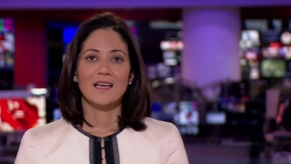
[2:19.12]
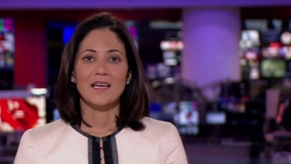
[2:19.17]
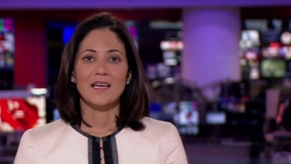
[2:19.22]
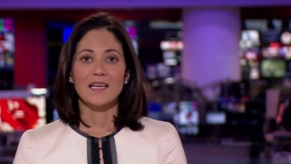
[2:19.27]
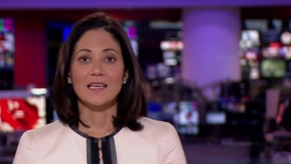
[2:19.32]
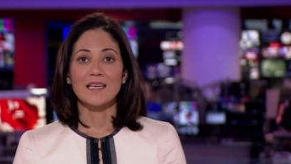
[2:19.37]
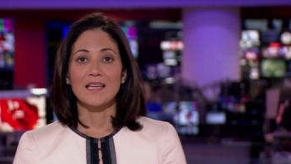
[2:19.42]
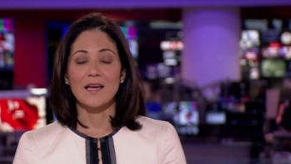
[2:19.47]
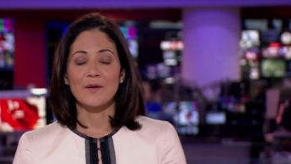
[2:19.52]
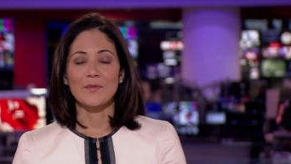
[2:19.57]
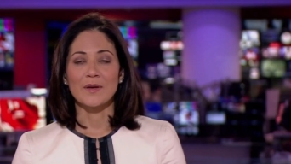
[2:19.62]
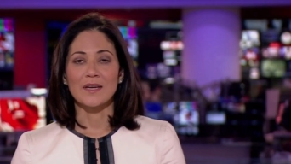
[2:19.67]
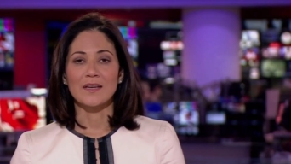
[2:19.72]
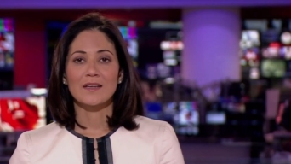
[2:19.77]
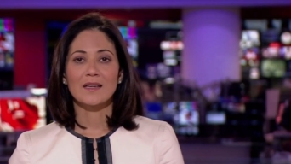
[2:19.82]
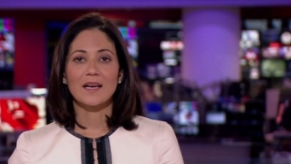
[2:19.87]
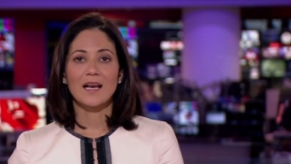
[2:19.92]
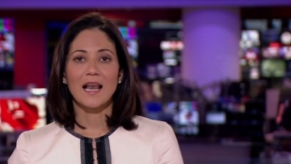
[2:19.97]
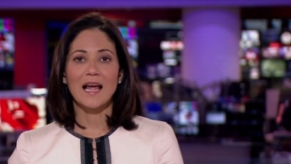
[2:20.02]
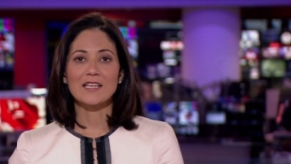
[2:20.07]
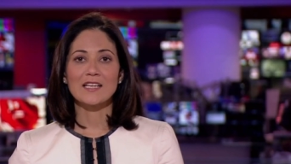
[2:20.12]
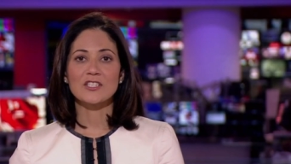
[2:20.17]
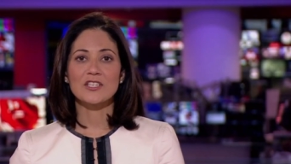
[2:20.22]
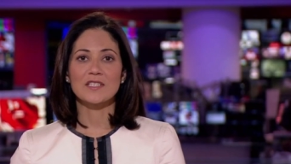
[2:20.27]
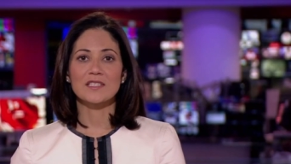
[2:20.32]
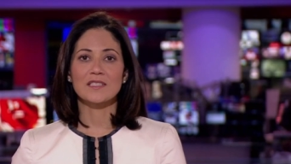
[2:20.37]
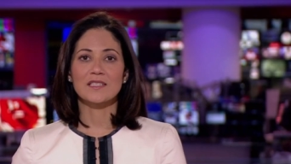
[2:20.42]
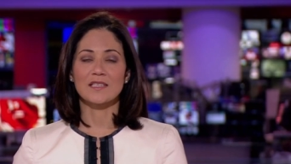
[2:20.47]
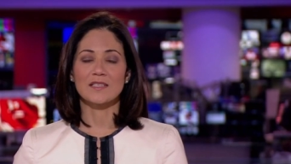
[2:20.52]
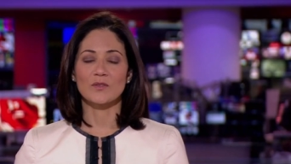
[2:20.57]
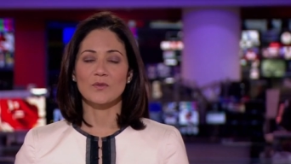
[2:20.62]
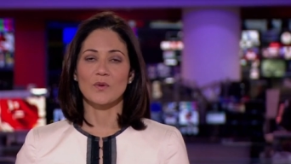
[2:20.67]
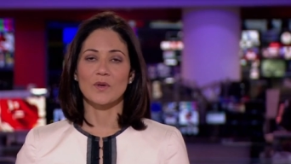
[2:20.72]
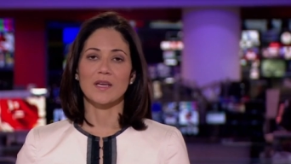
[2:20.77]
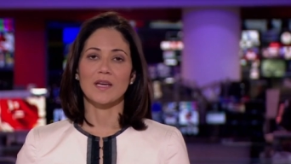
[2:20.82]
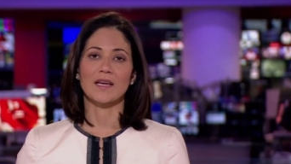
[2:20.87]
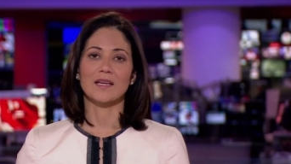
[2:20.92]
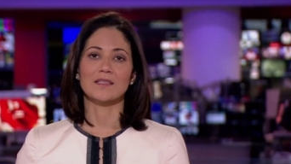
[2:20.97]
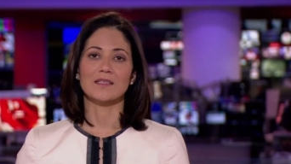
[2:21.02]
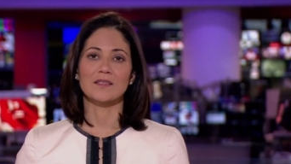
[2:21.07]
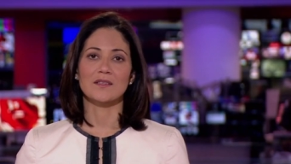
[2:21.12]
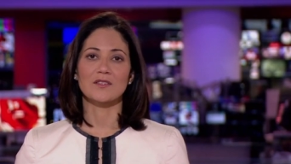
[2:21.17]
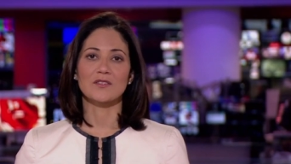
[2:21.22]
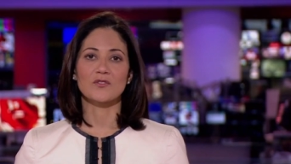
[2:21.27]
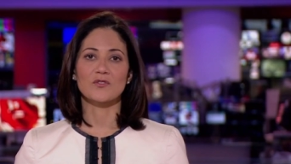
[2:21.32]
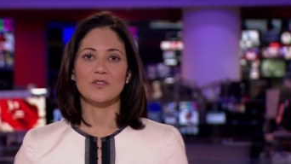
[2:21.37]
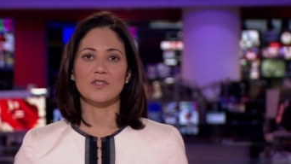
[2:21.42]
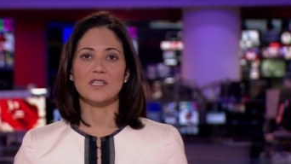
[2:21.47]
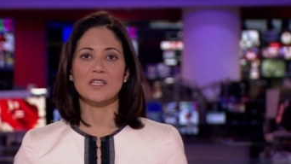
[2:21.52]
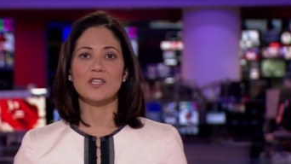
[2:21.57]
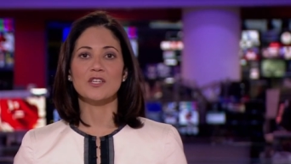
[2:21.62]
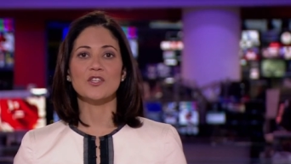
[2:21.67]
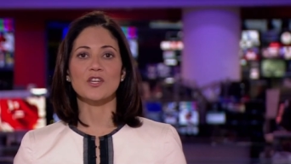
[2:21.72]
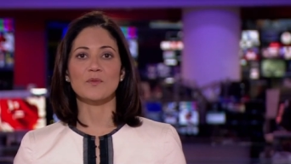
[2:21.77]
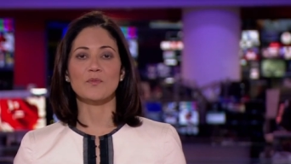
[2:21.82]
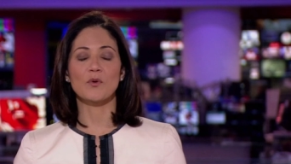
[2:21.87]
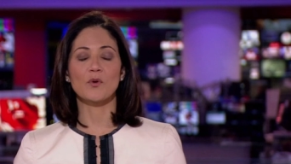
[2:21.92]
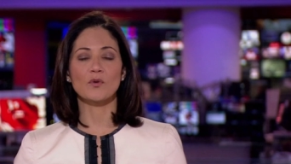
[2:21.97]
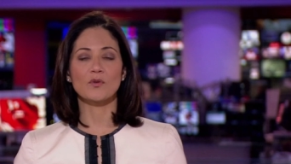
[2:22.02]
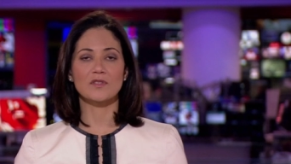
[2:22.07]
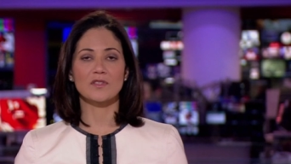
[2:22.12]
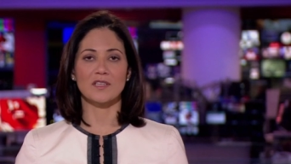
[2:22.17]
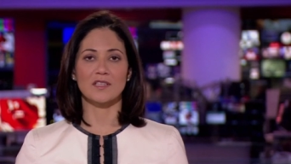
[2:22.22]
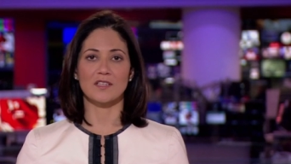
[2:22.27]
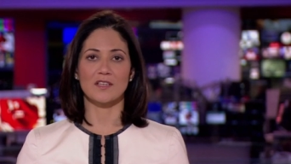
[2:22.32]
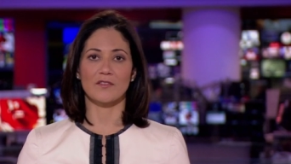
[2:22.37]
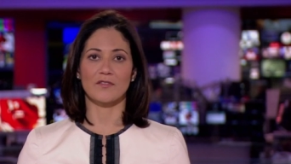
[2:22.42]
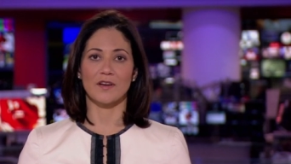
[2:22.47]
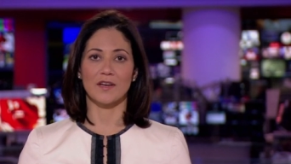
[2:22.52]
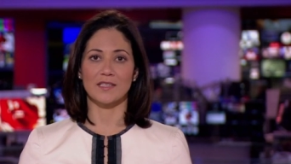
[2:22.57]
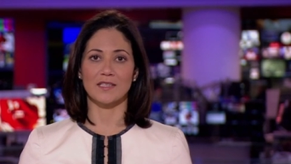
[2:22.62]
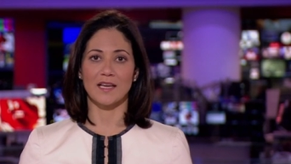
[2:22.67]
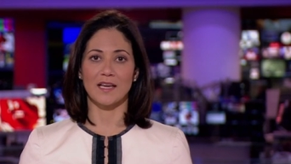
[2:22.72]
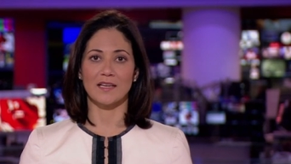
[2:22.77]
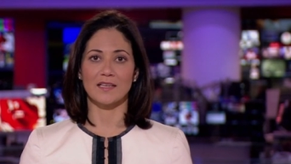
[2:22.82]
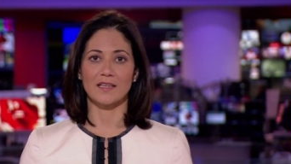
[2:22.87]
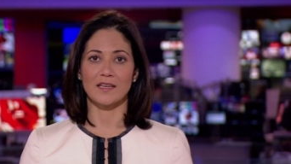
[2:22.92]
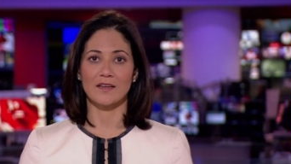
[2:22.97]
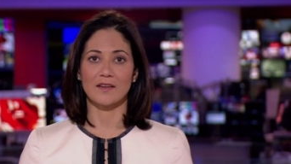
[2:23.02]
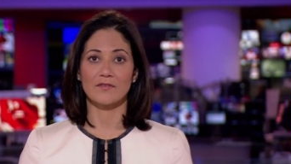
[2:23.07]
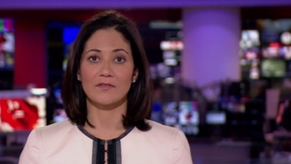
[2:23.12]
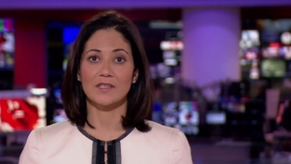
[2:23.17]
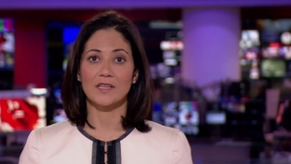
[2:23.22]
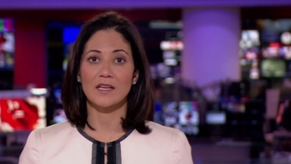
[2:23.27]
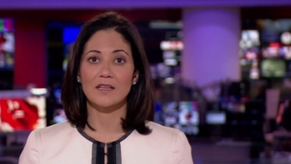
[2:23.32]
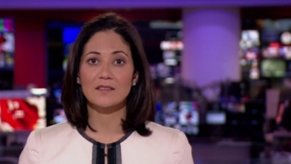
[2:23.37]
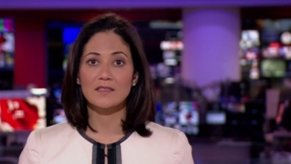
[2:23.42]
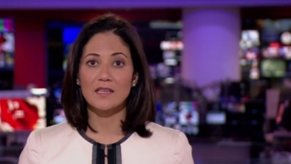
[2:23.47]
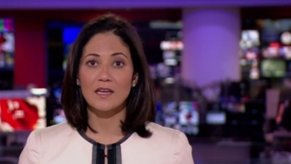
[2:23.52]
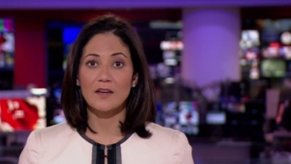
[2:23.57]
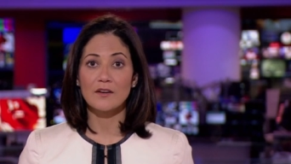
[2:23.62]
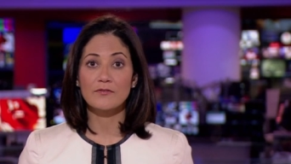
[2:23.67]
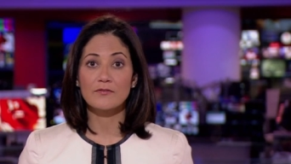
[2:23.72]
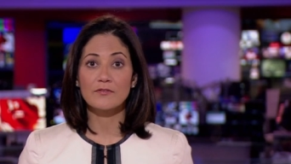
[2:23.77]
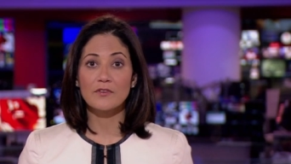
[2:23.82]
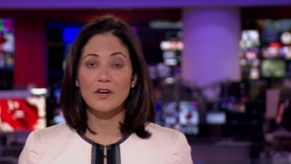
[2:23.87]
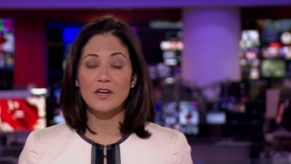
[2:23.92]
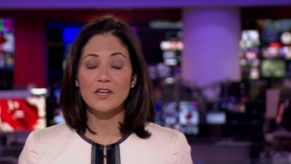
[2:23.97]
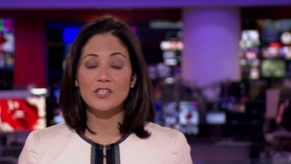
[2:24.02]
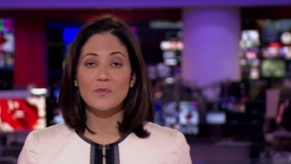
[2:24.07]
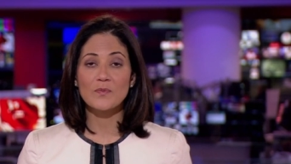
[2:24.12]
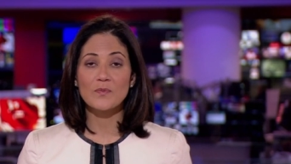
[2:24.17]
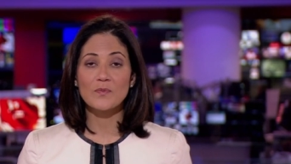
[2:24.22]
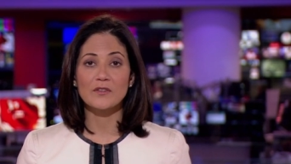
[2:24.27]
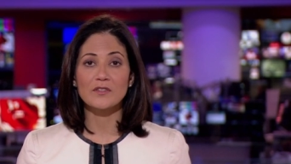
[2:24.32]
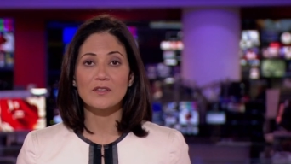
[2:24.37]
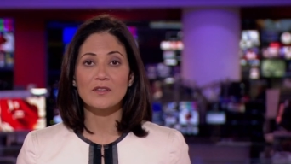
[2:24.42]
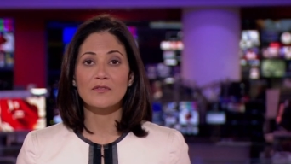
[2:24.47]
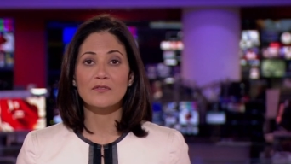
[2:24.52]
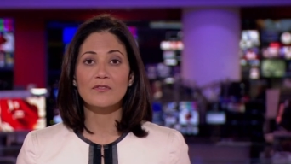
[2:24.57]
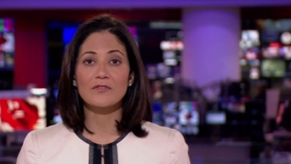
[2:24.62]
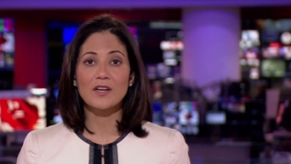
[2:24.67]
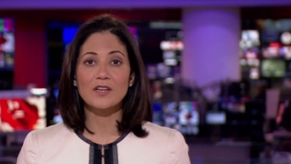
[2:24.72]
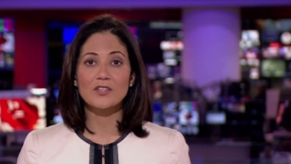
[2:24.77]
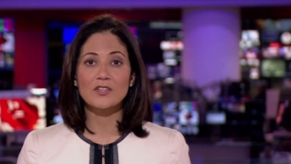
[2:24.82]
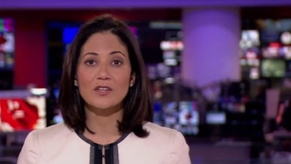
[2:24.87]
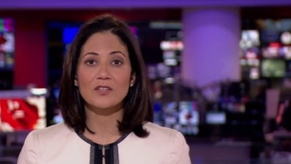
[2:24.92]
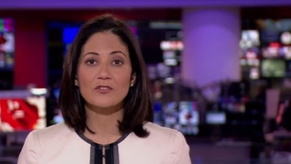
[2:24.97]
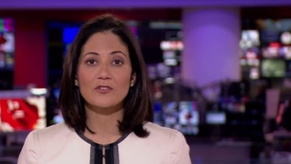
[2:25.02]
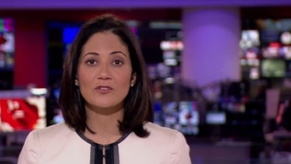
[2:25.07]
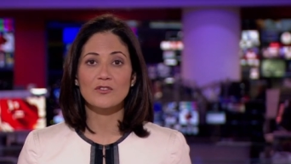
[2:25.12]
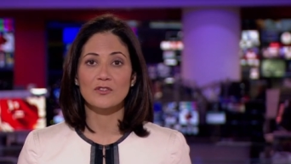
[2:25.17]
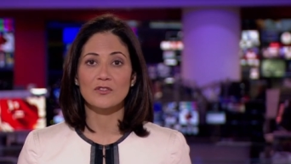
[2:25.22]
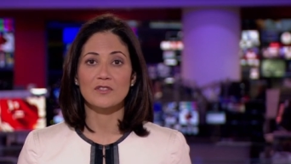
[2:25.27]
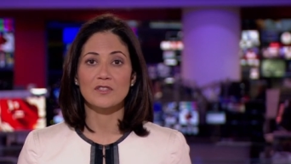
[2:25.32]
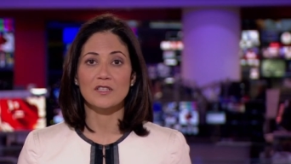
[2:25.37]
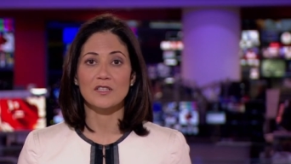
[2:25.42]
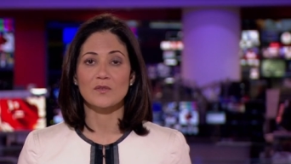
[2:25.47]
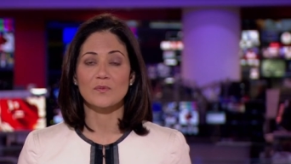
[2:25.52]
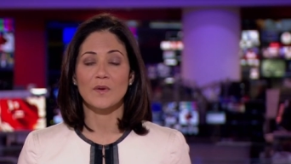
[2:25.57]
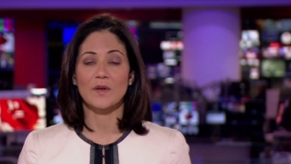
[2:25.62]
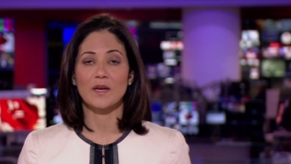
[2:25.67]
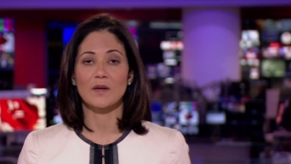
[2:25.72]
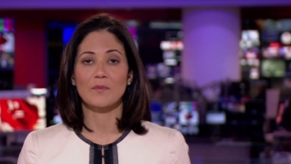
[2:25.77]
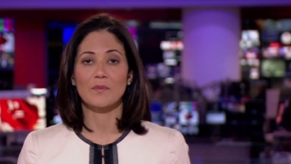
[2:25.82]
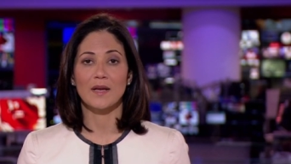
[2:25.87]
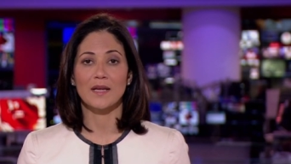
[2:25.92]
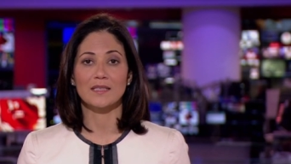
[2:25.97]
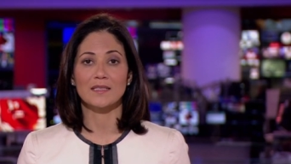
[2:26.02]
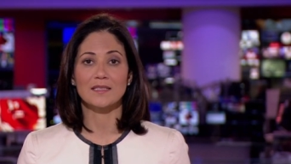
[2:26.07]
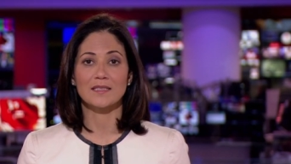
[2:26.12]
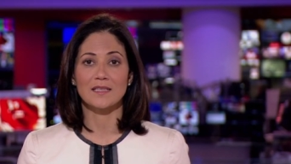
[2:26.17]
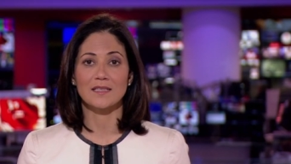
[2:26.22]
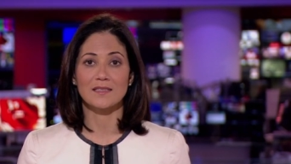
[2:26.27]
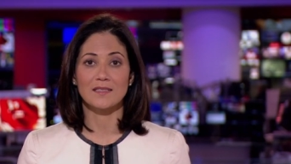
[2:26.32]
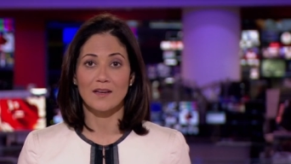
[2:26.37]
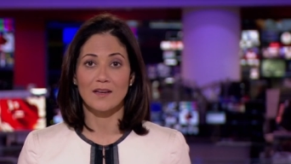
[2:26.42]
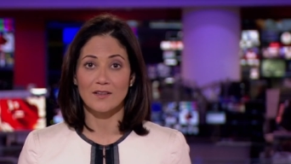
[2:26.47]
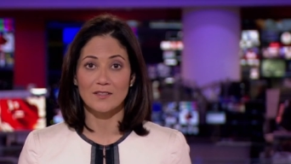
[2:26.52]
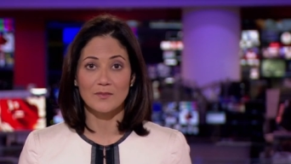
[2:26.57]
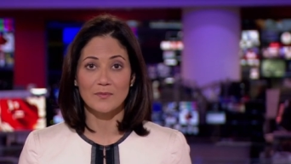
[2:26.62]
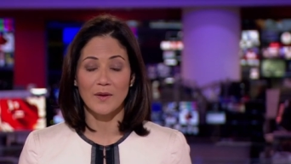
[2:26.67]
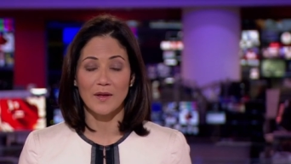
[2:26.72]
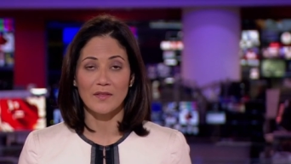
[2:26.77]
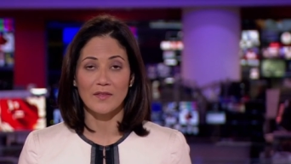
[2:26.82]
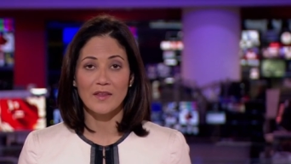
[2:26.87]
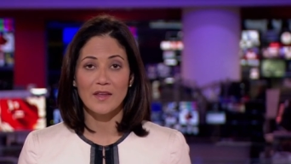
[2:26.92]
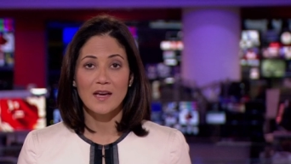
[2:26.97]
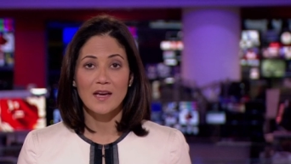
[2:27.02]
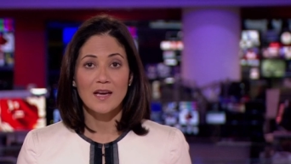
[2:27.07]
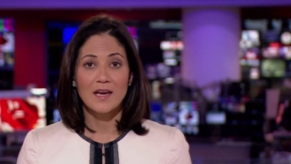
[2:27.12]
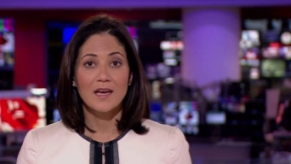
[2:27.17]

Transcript: In Yemen, clashes this weekend in the strategic port city of Hodeidah have dealt a fresh blow to the fragile truce that's been in place since last month.